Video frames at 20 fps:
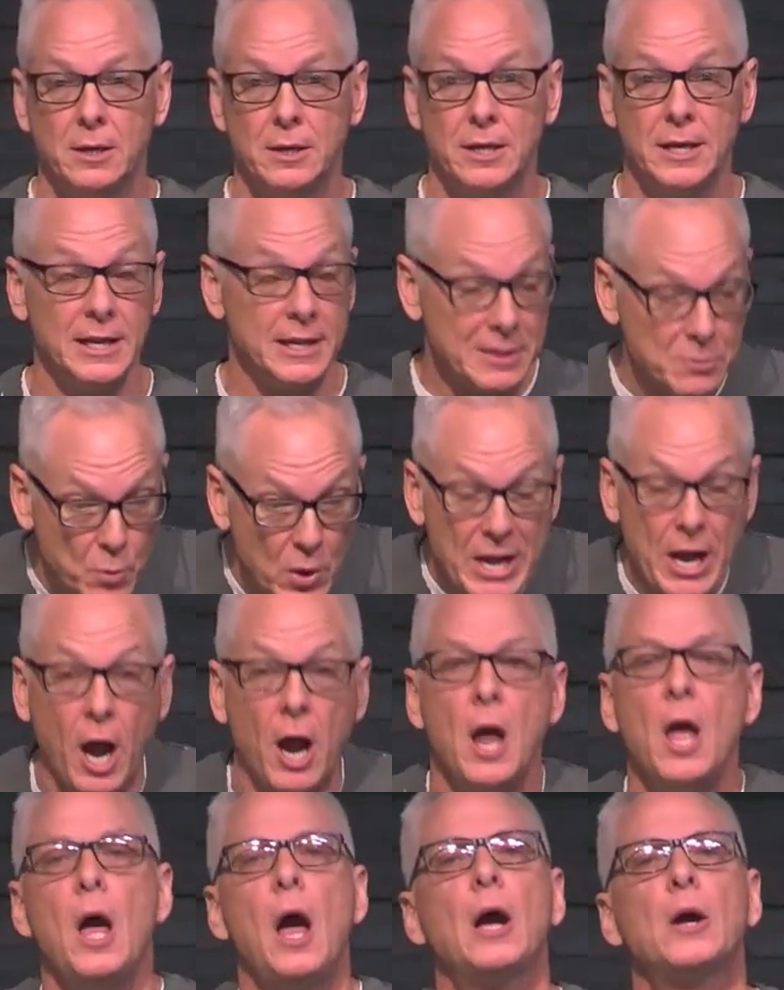Eh, we
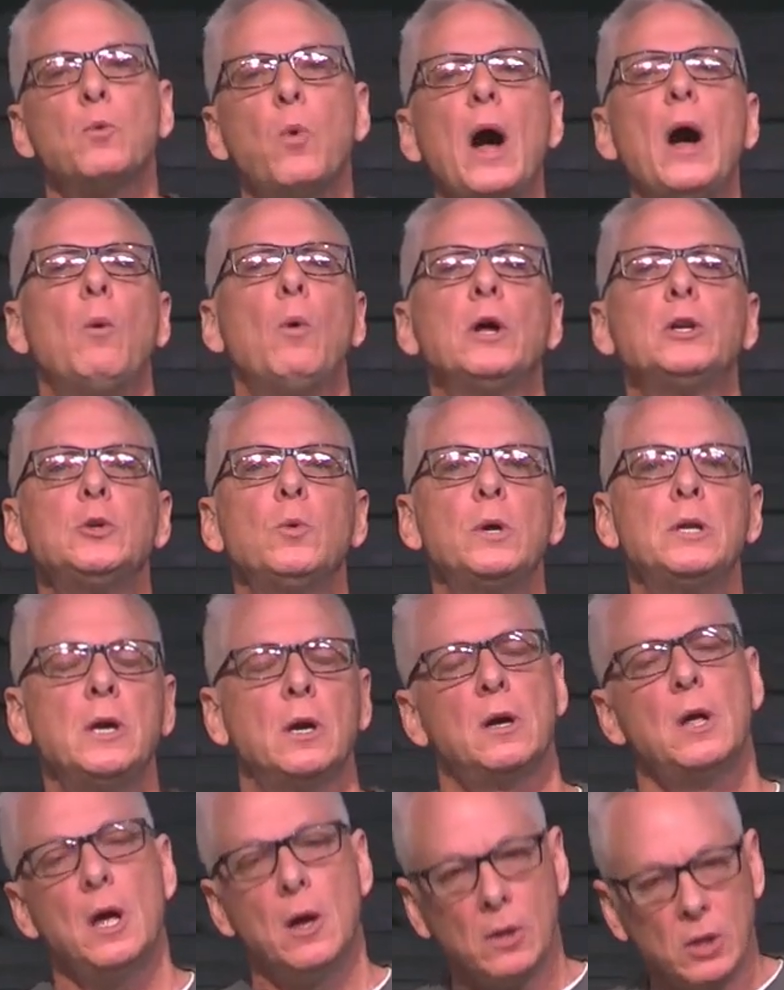are. What, what do we
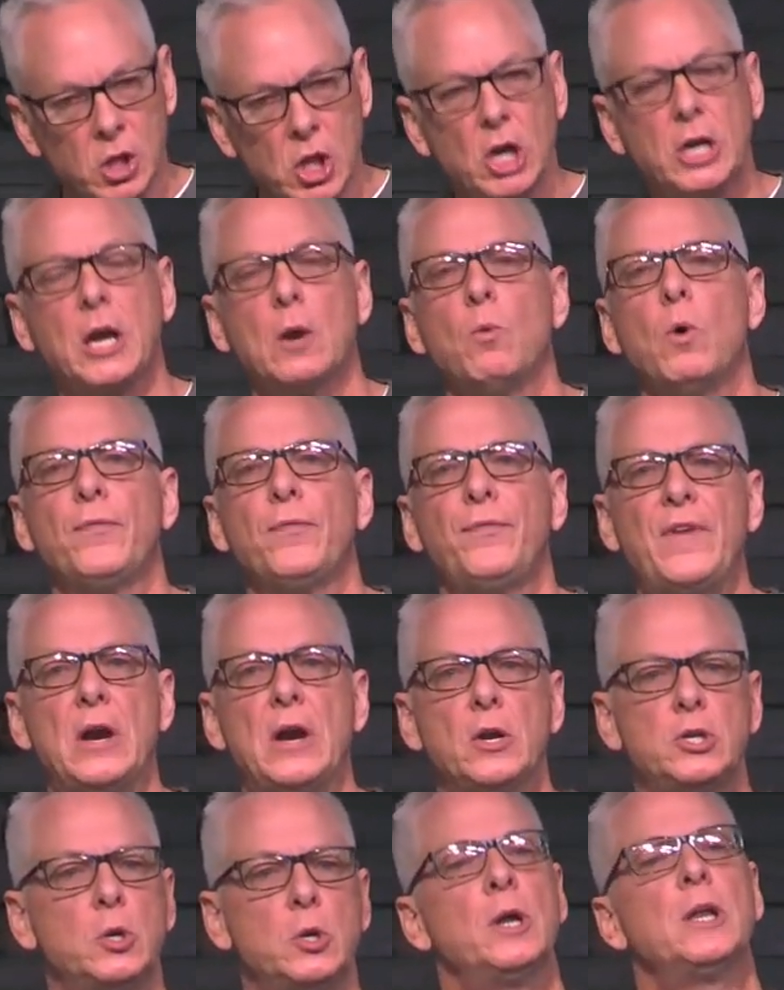do? Look at what
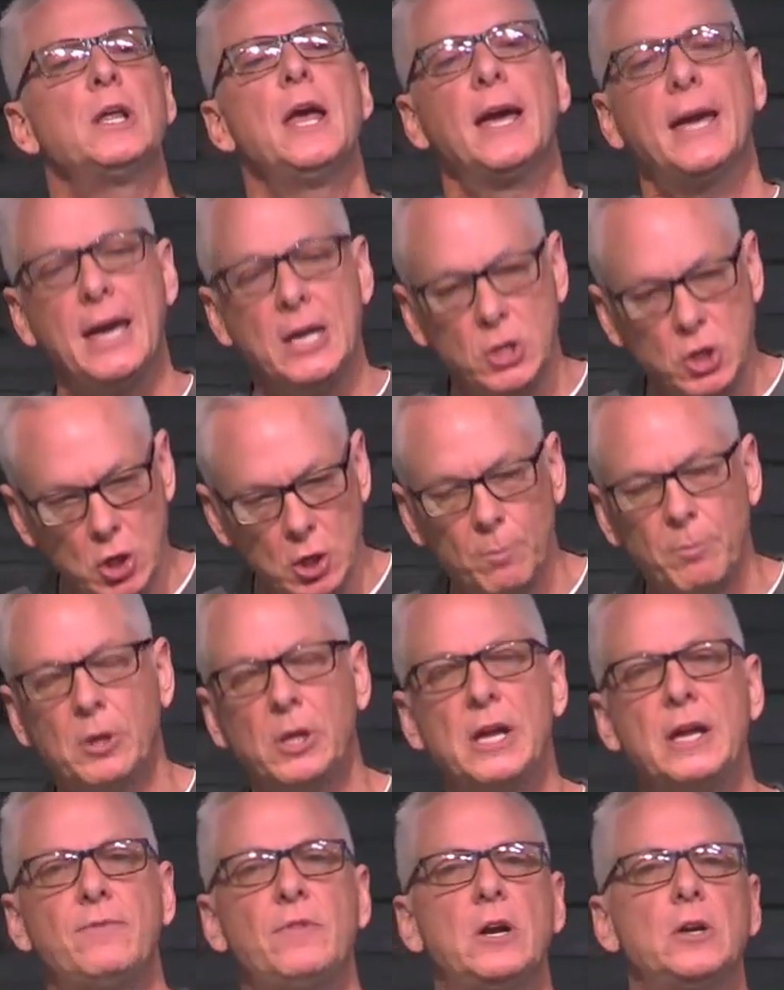they're doing. Can you
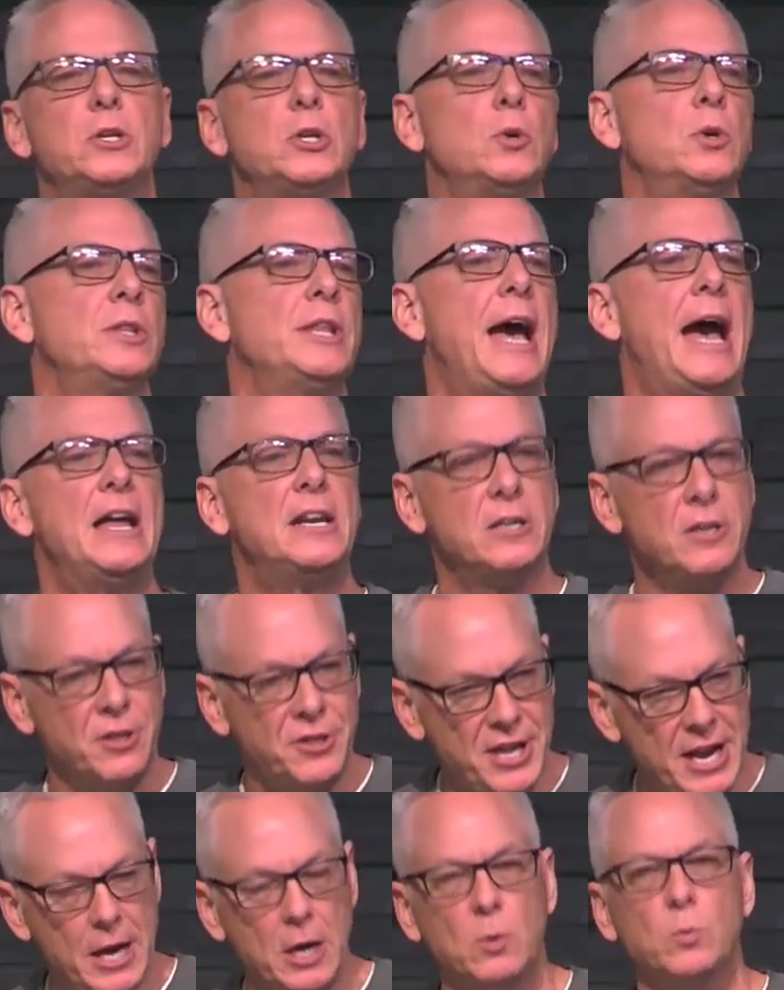believe they're doing that?
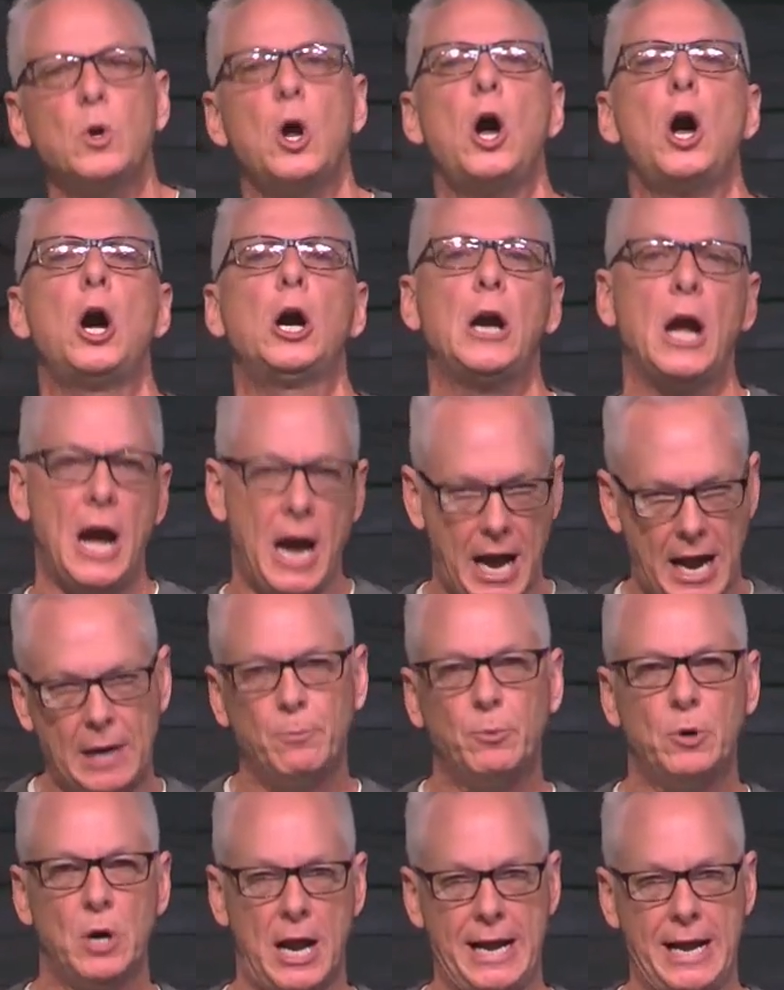They're wrong.
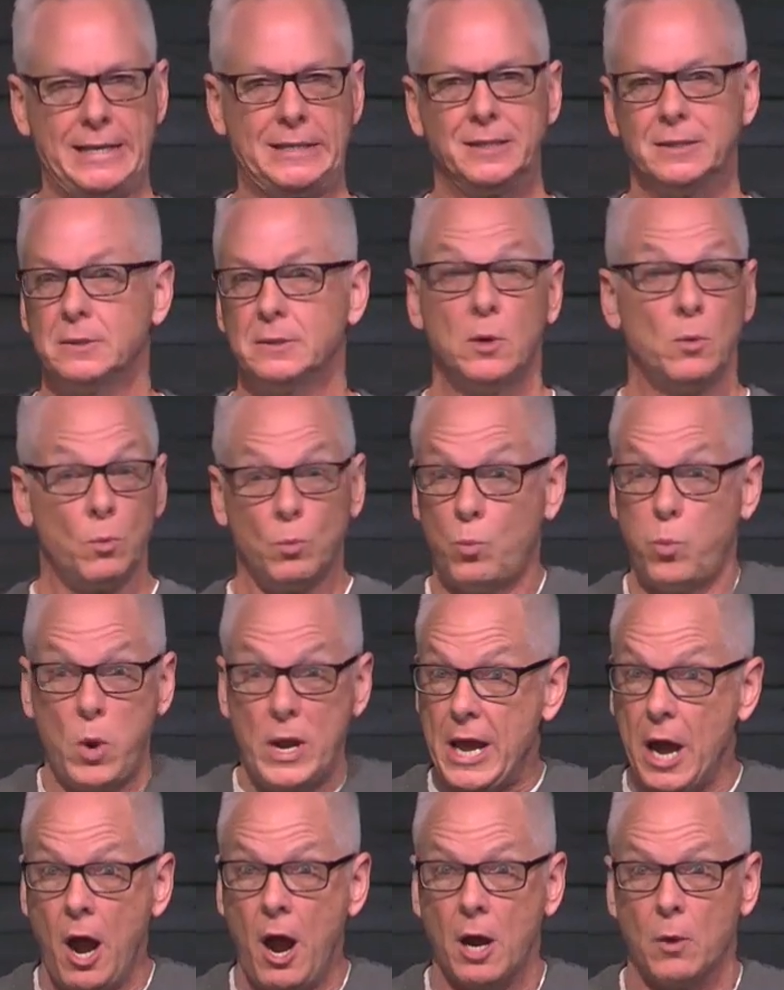I'm right.
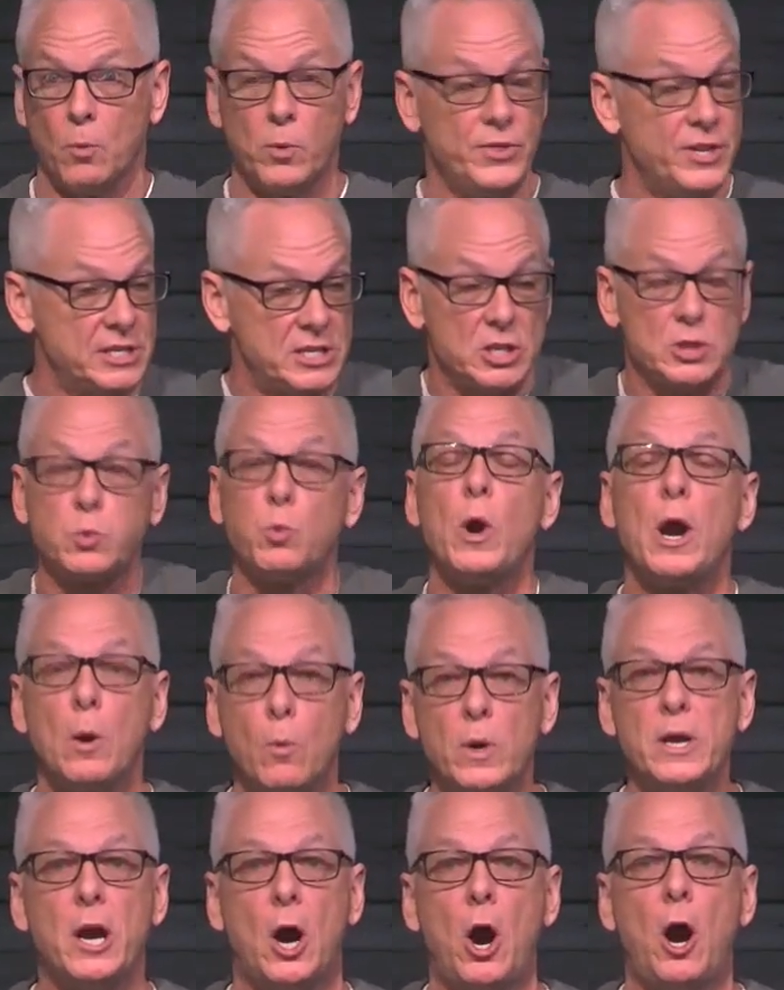We are. This is where
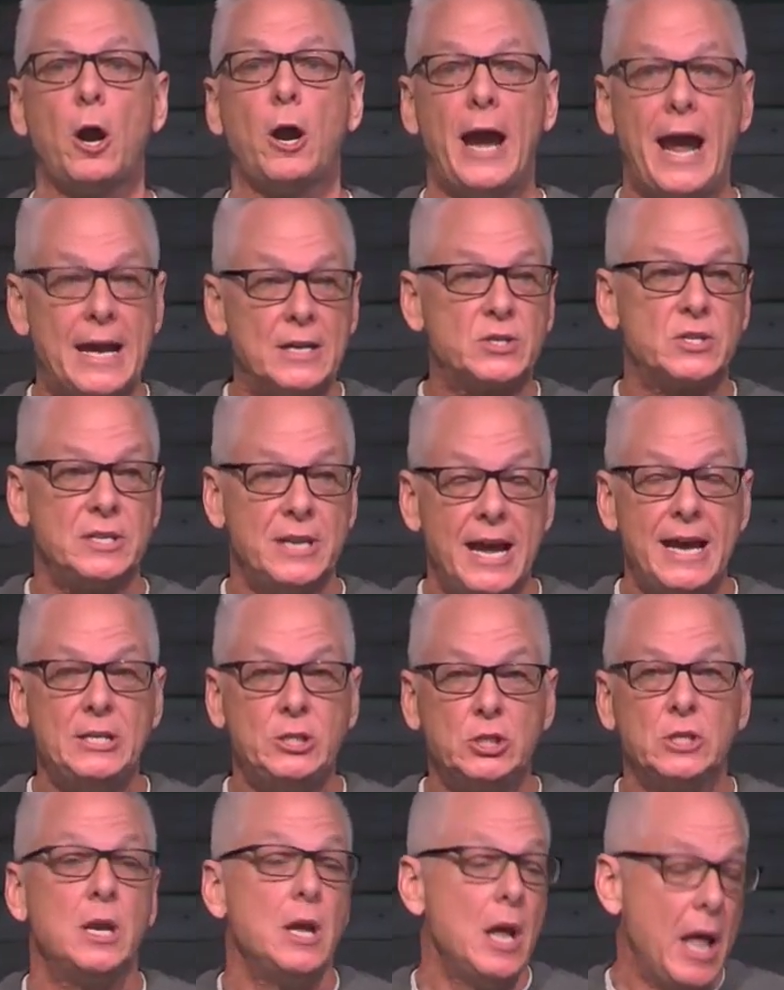we are as a
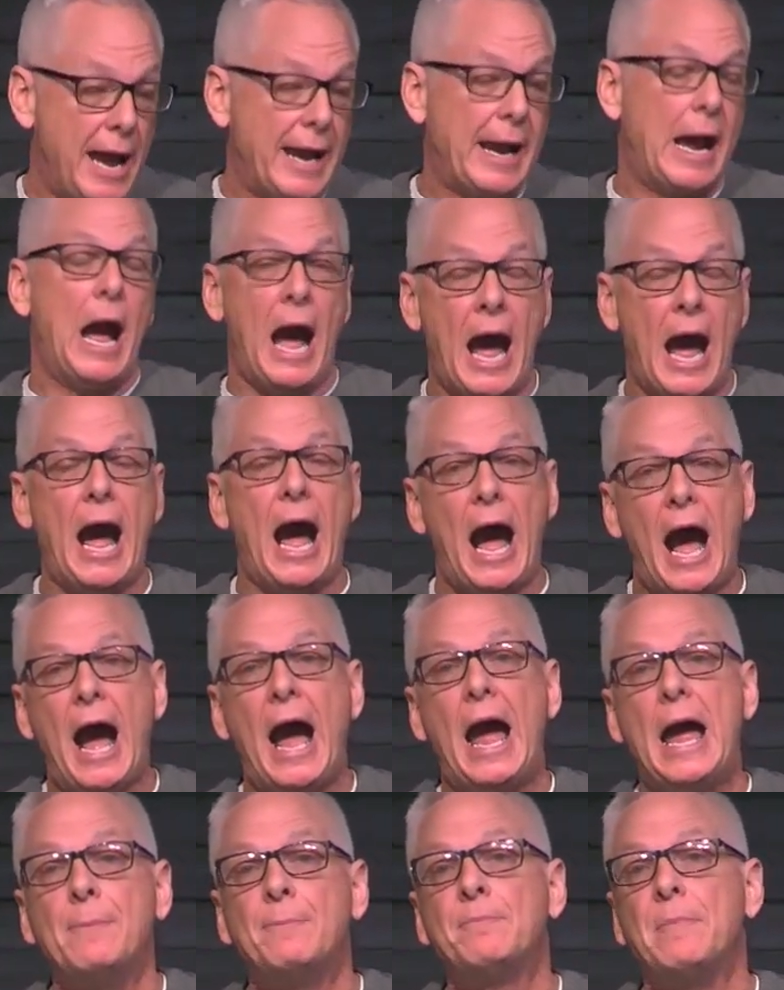nation. Like I, am
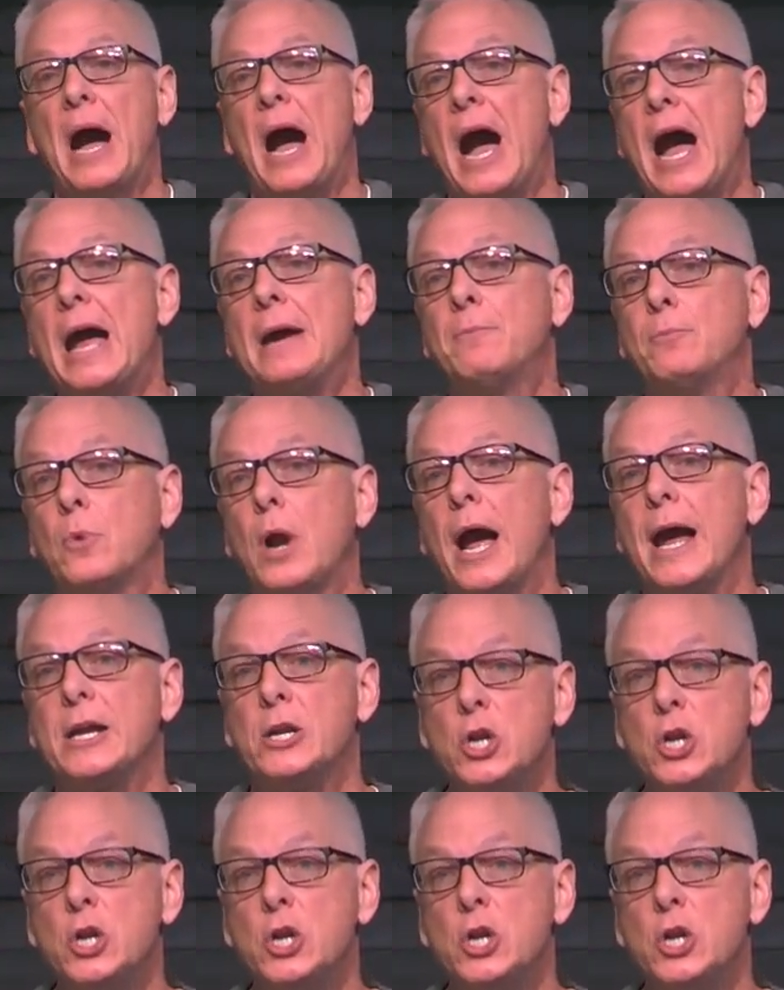I'm, I'm right.